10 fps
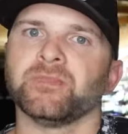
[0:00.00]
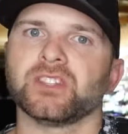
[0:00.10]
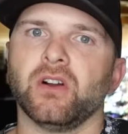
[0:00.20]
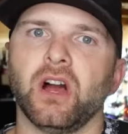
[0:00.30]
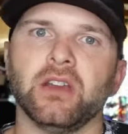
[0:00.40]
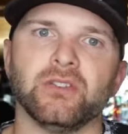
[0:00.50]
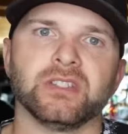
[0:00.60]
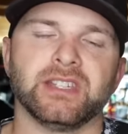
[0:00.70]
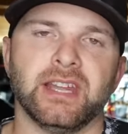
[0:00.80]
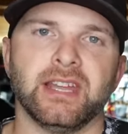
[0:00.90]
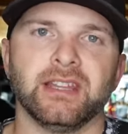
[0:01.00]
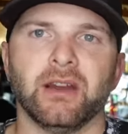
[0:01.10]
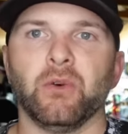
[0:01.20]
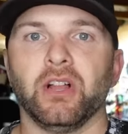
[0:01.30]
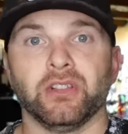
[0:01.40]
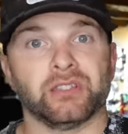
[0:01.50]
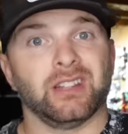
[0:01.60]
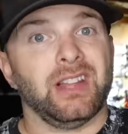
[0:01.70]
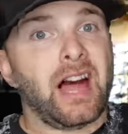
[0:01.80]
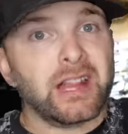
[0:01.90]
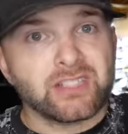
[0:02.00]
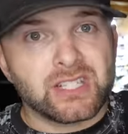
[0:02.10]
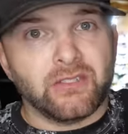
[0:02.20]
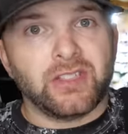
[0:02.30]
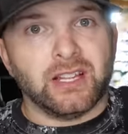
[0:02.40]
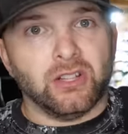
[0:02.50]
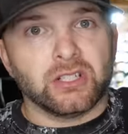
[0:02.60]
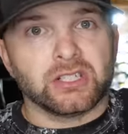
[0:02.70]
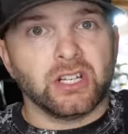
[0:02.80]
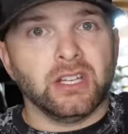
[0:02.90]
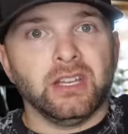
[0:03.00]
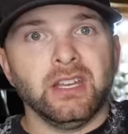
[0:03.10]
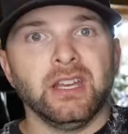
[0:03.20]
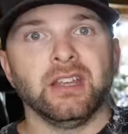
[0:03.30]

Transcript: So understand that while there's a lot of stuff that looks good,